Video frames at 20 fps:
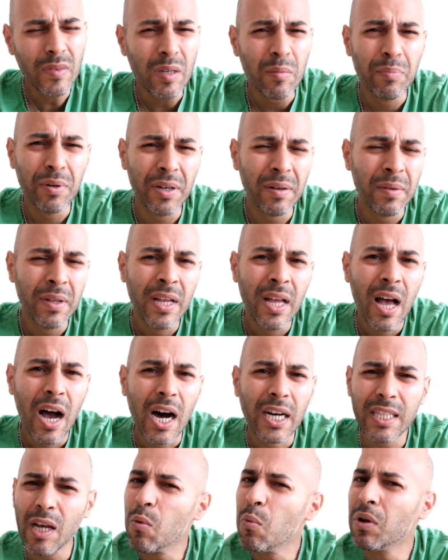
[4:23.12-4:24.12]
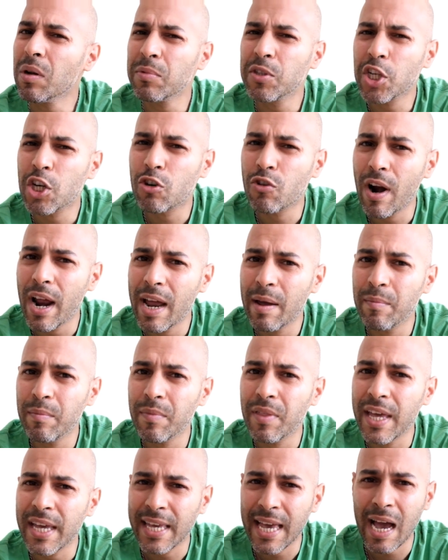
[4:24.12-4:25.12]
But I don't want them to
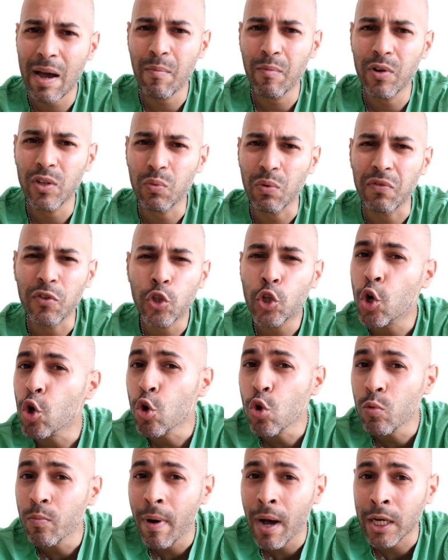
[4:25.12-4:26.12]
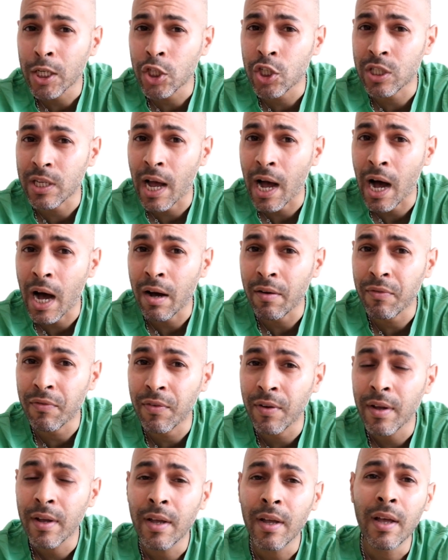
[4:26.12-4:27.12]
cram their cameras with too much stuff,
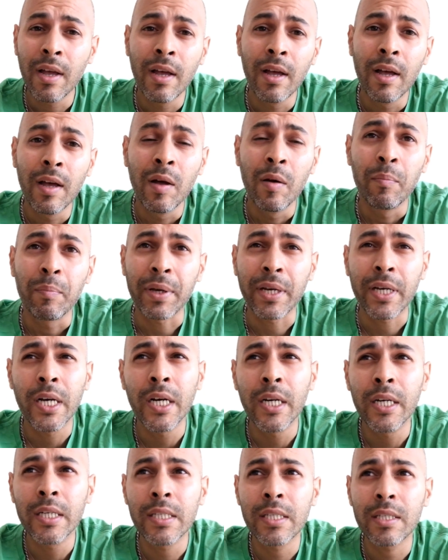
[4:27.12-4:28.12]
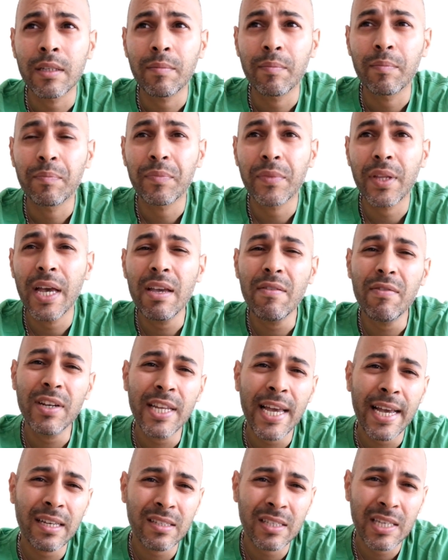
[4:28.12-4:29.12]
because even
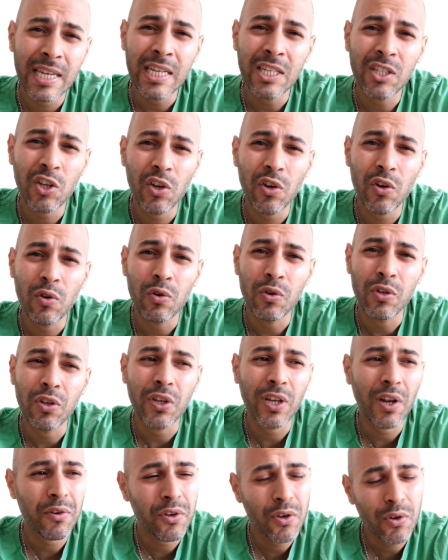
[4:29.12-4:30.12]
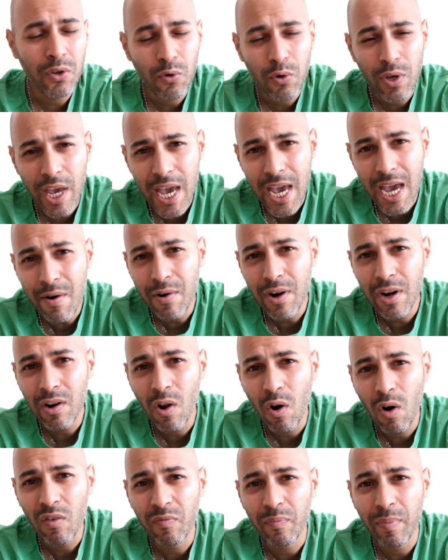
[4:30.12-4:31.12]
the X-T2, you know, you hear a
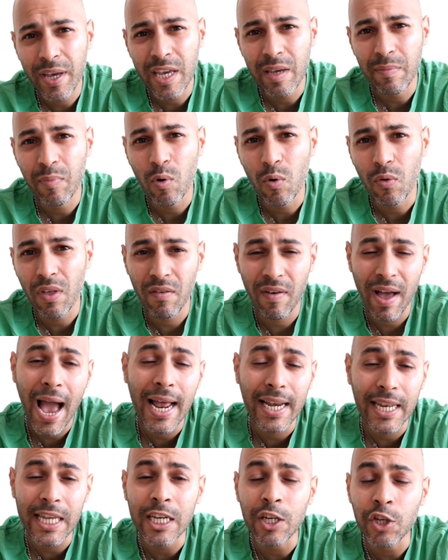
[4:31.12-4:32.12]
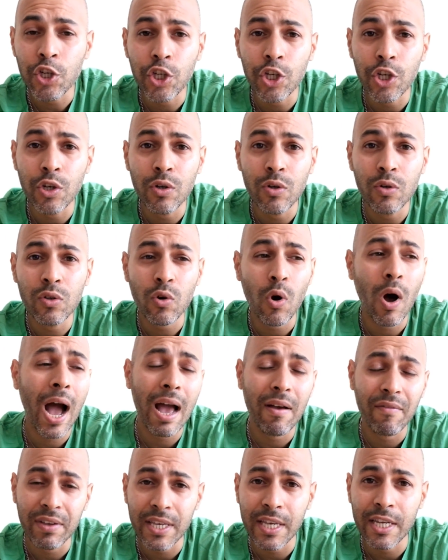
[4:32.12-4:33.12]
lot of people that have had issues or
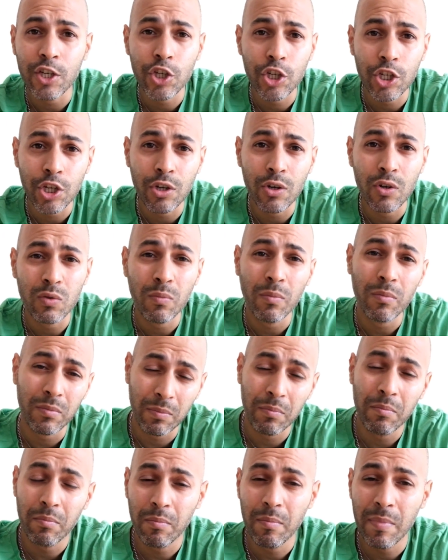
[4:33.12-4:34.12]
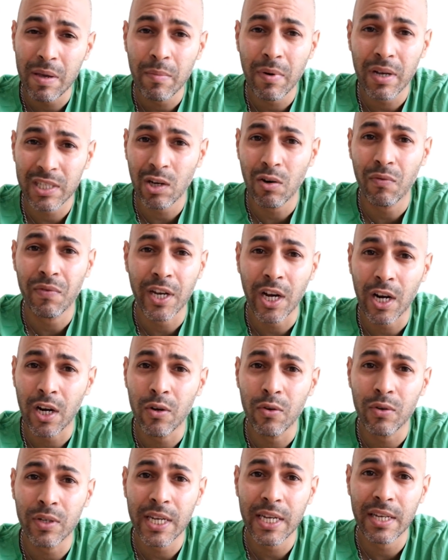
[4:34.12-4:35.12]
having issues, me myself
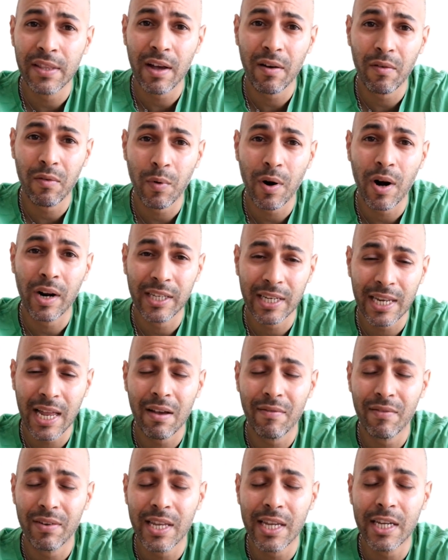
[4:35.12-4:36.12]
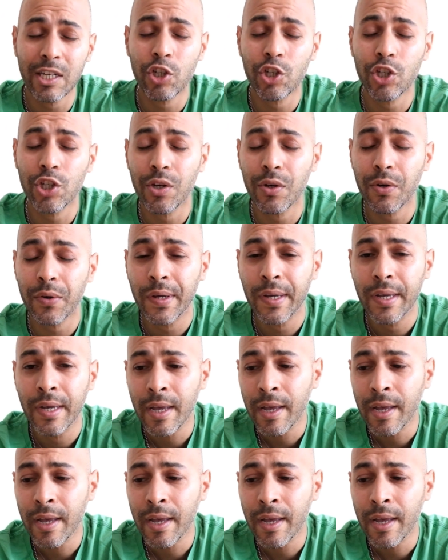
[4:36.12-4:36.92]
included, where I did have an issue.